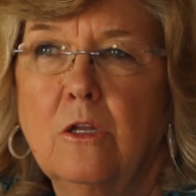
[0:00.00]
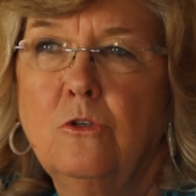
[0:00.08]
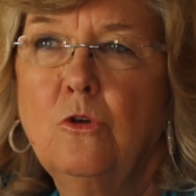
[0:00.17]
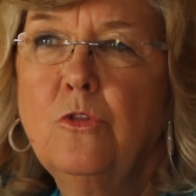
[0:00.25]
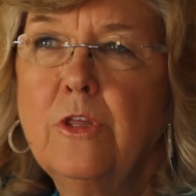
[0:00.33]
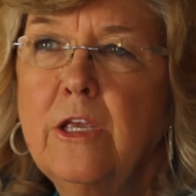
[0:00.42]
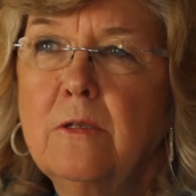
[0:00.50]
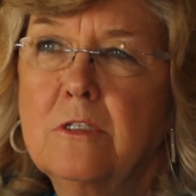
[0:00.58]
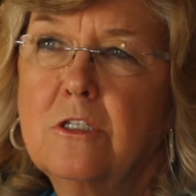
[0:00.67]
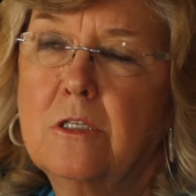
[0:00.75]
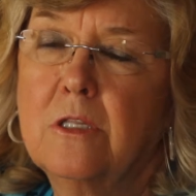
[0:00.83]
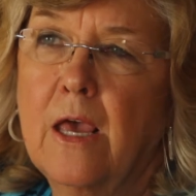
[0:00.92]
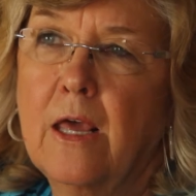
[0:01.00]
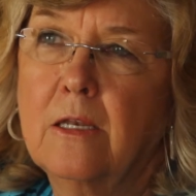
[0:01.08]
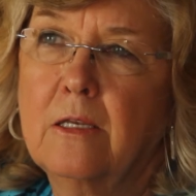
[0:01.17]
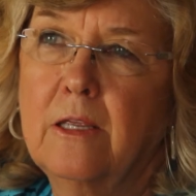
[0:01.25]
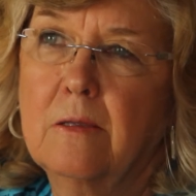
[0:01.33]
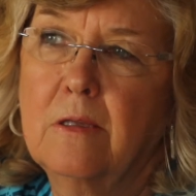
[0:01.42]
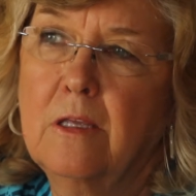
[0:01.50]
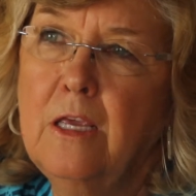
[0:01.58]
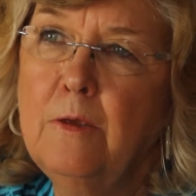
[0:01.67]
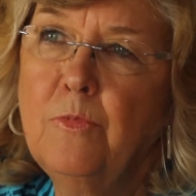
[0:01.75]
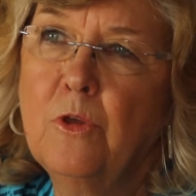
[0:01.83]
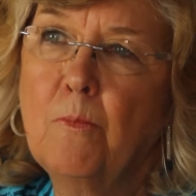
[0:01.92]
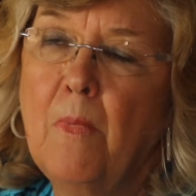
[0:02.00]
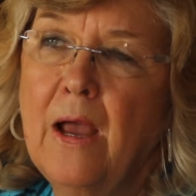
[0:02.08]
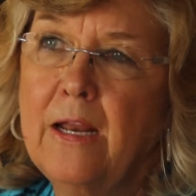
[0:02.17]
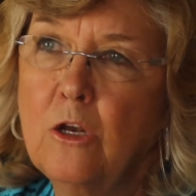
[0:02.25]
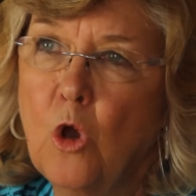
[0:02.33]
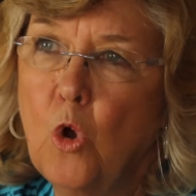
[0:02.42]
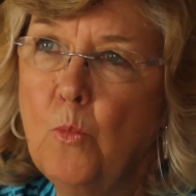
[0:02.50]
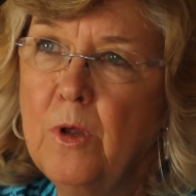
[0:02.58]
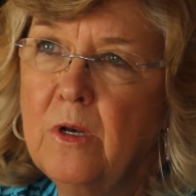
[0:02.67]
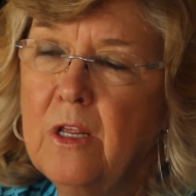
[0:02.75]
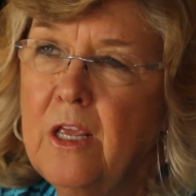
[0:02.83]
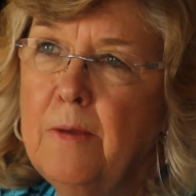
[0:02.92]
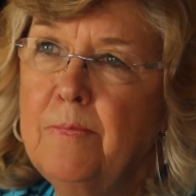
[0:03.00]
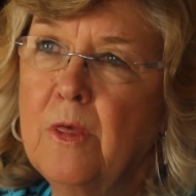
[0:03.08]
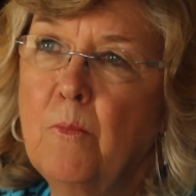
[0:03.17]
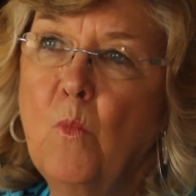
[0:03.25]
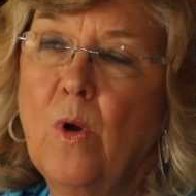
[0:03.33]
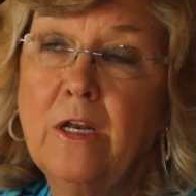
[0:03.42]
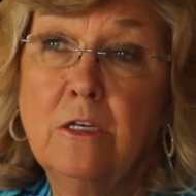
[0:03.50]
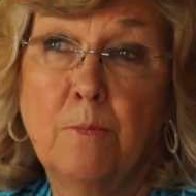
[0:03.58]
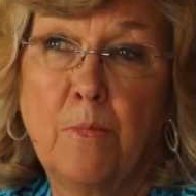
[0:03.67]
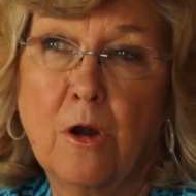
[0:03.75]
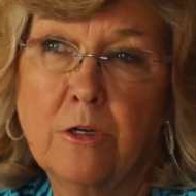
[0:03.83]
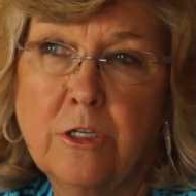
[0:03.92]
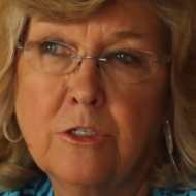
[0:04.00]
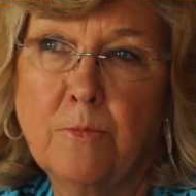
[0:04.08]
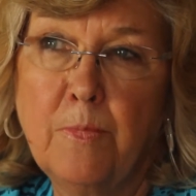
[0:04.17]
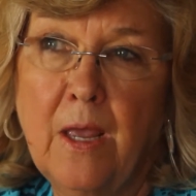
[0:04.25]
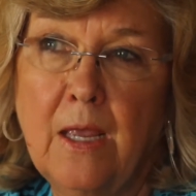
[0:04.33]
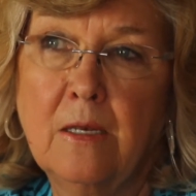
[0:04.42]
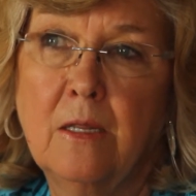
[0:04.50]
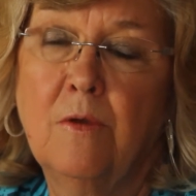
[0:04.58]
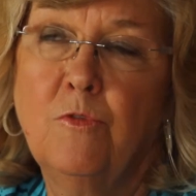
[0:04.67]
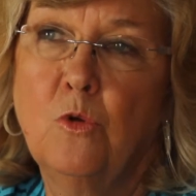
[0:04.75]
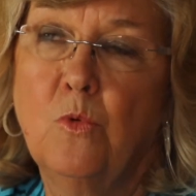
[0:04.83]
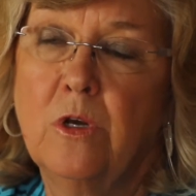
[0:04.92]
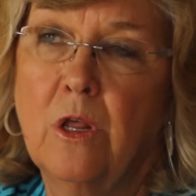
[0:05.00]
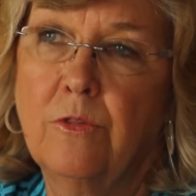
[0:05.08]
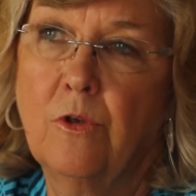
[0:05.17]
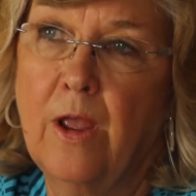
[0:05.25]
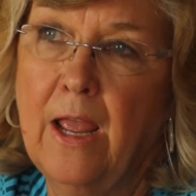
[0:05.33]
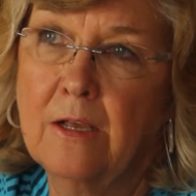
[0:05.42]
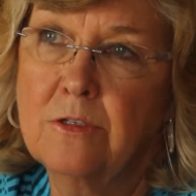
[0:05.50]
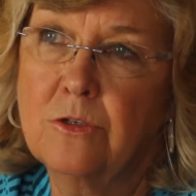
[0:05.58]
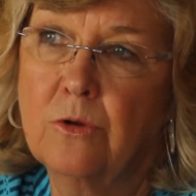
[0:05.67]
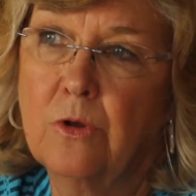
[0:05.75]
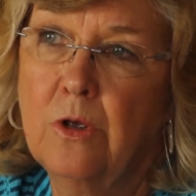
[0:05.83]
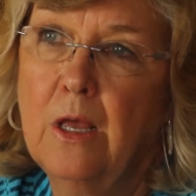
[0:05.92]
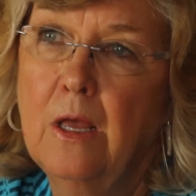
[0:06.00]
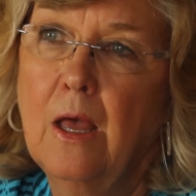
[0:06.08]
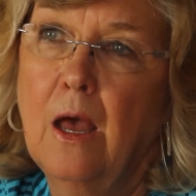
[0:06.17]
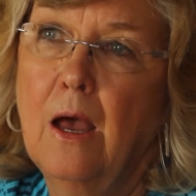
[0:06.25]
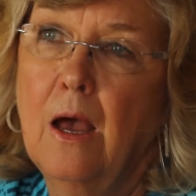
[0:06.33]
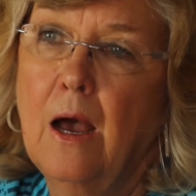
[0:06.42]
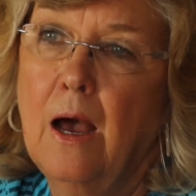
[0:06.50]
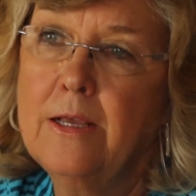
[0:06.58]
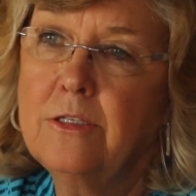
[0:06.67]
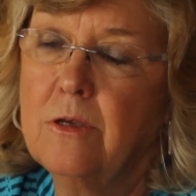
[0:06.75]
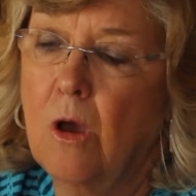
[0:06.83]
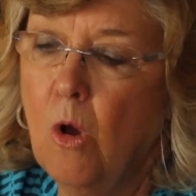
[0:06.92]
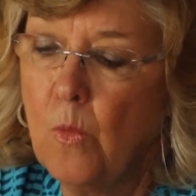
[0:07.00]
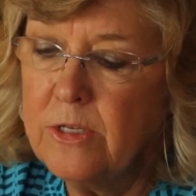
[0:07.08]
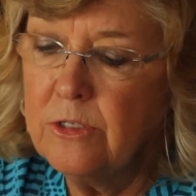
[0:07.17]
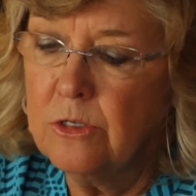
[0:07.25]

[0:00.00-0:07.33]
Do things that keep their mind open, keep them wanting to participate, give you another answer. I always